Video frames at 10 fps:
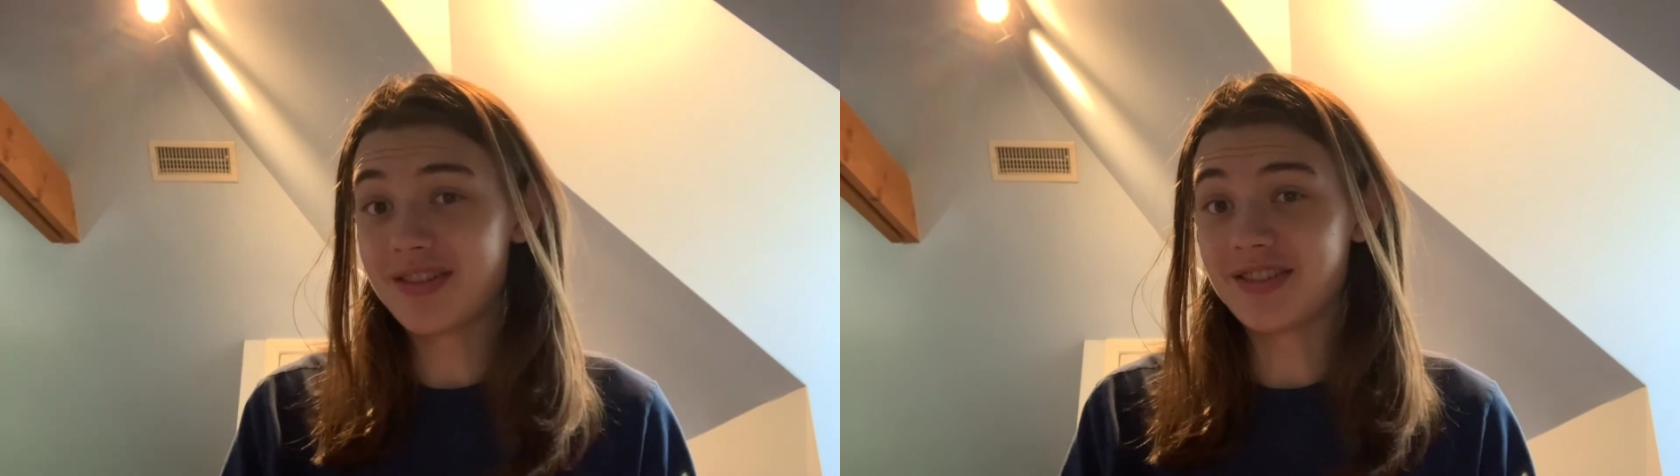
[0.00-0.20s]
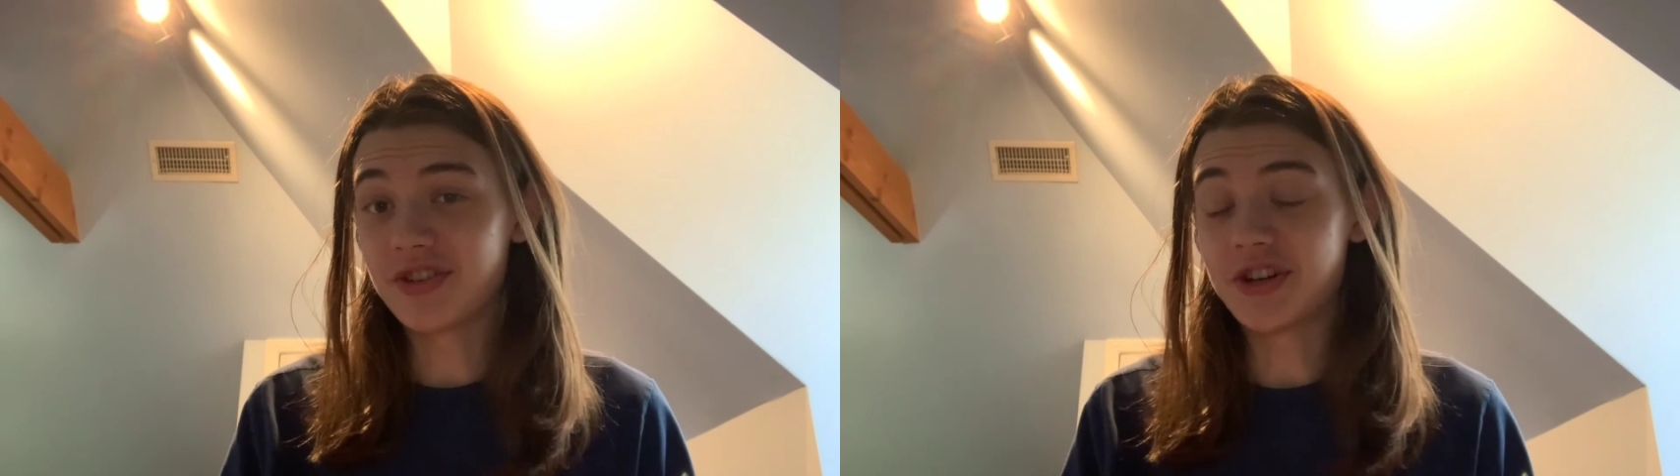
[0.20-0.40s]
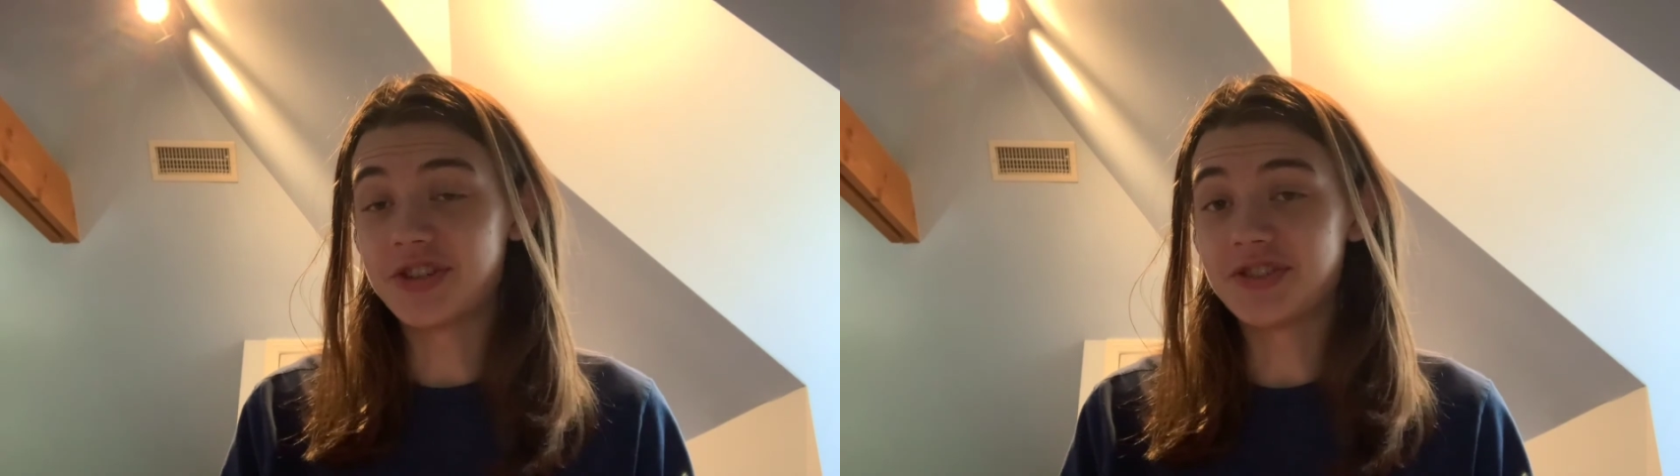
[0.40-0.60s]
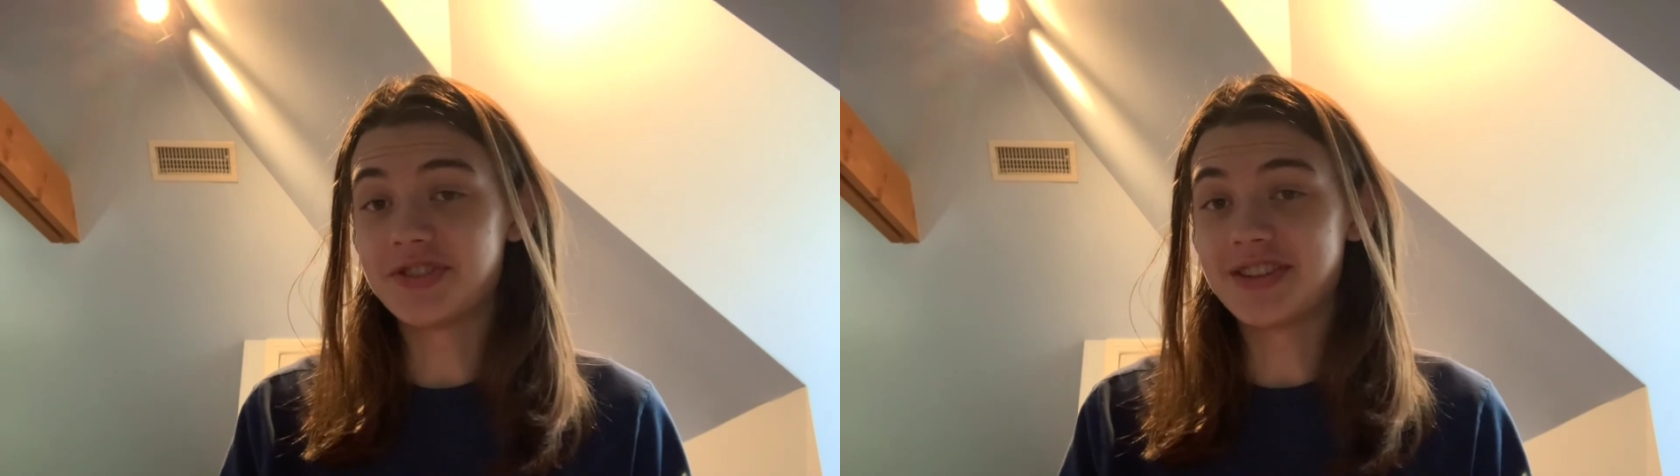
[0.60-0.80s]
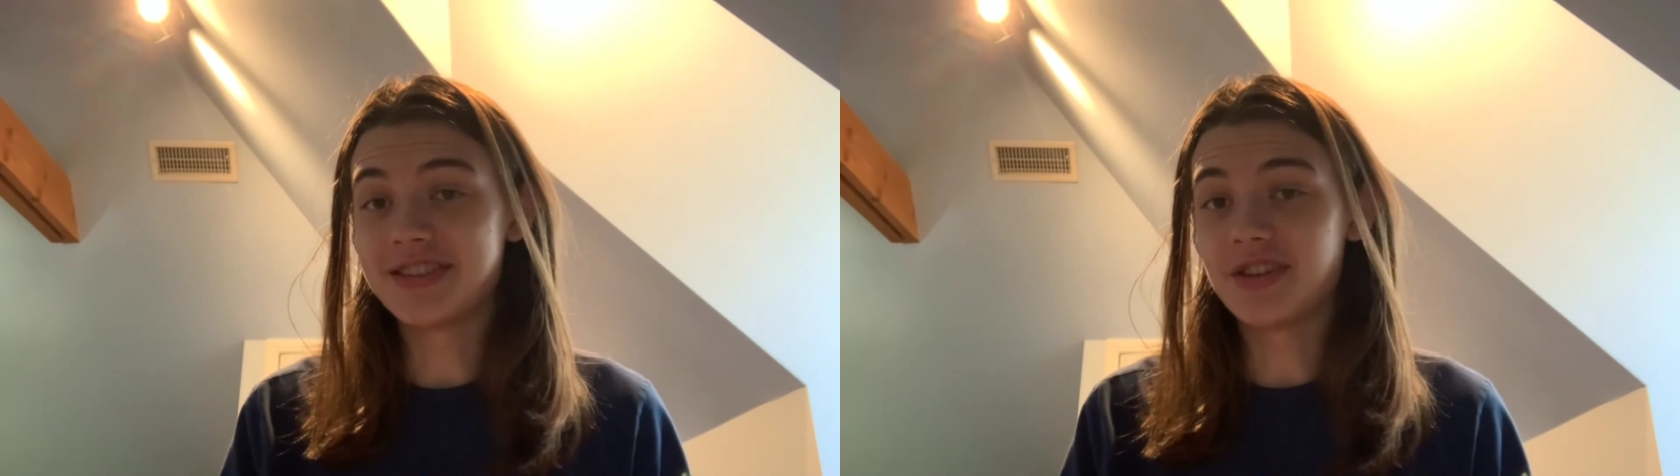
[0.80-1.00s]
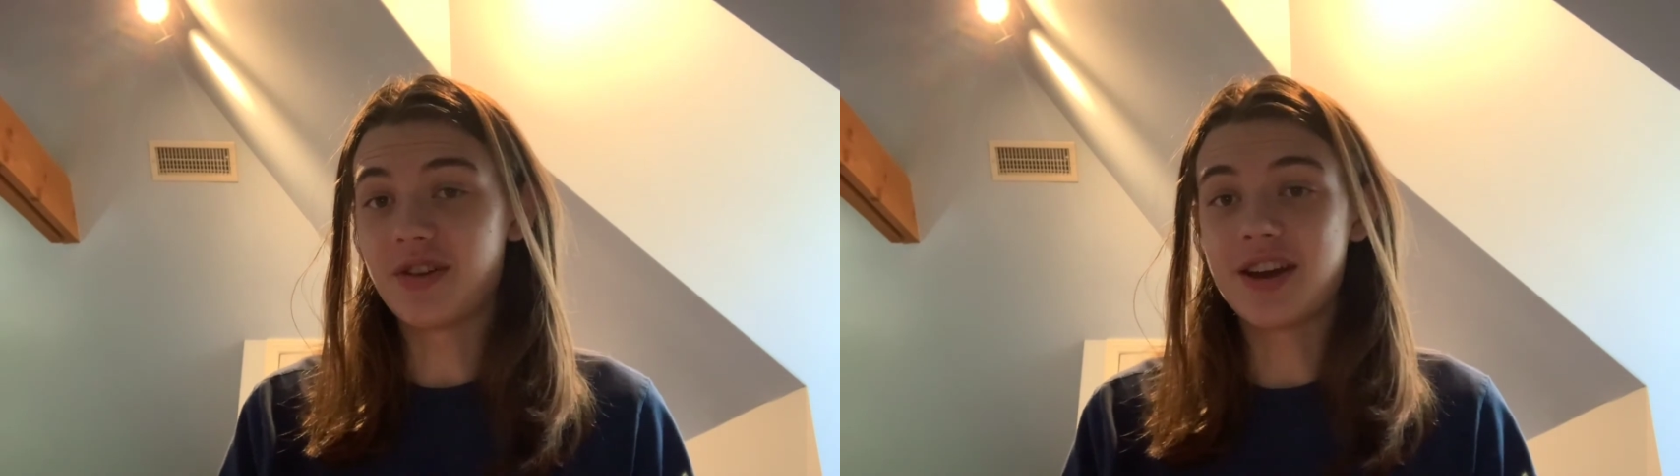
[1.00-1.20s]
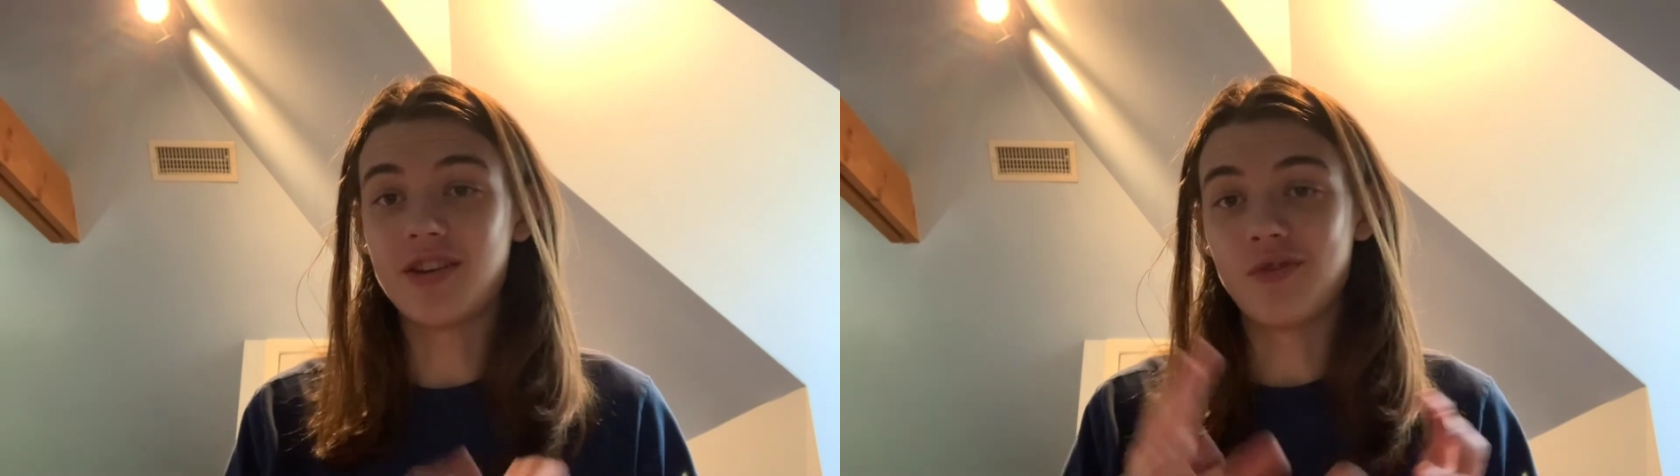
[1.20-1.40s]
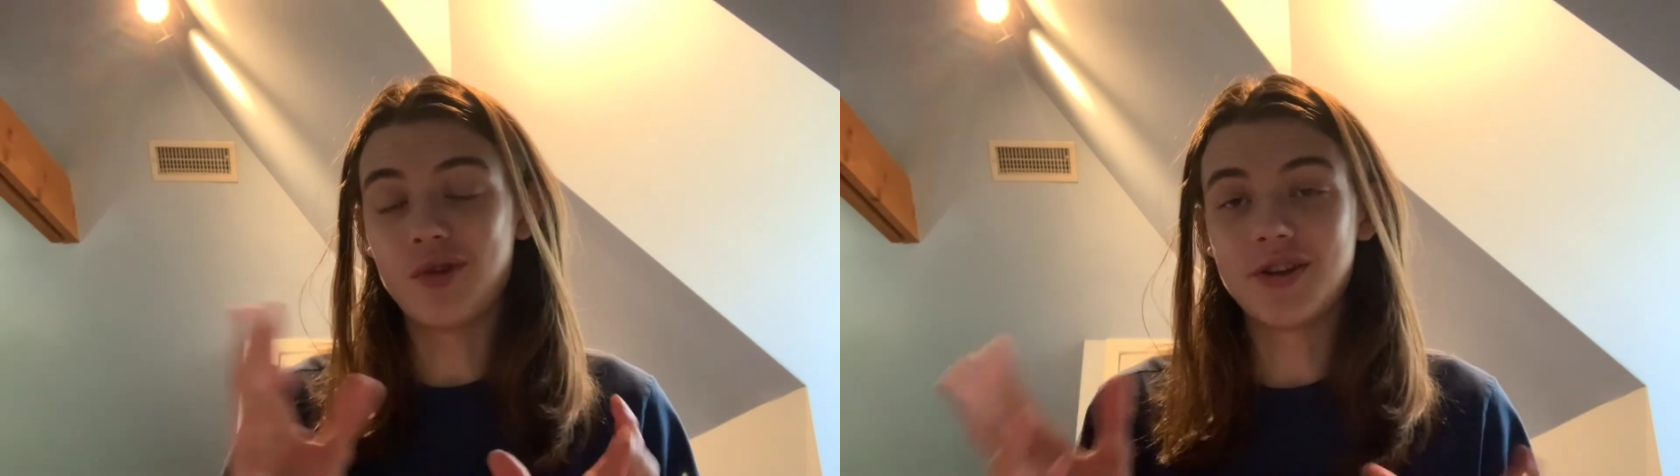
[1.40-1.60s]
unconsciousness are kind of
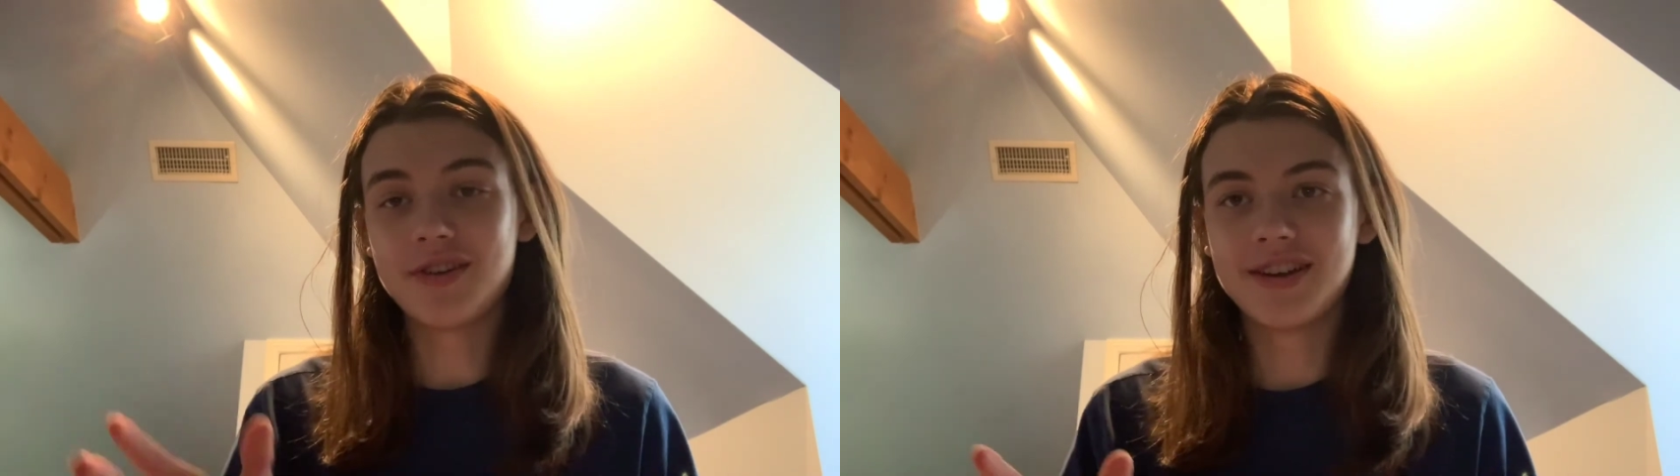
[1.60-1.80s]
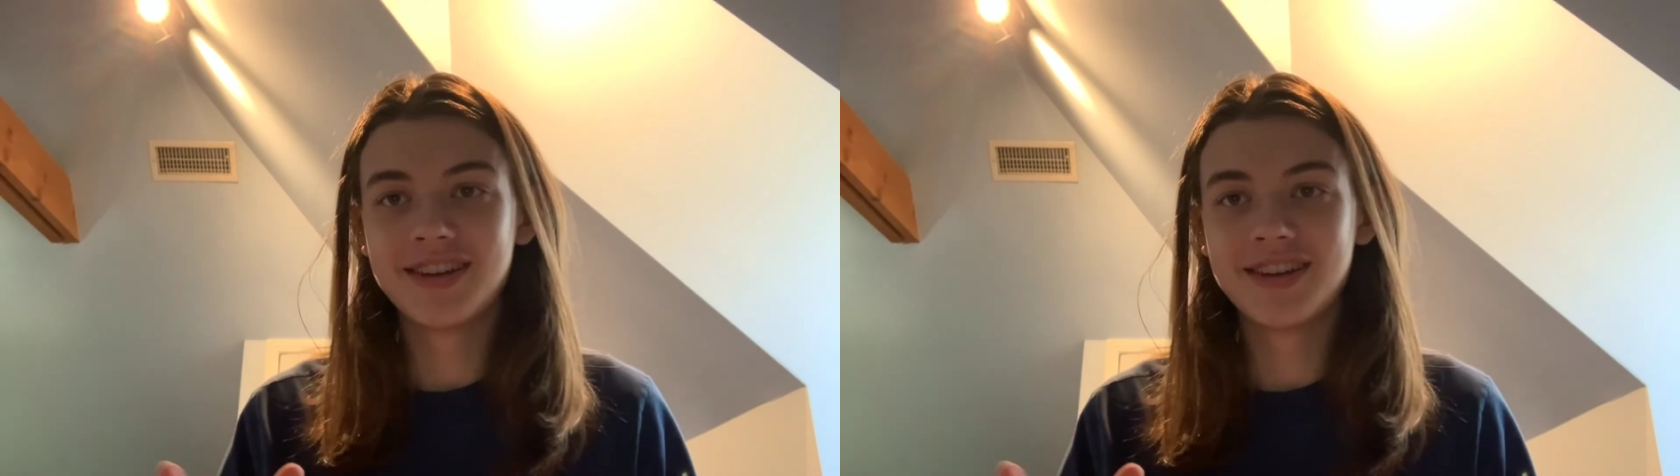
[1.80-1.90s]
weird.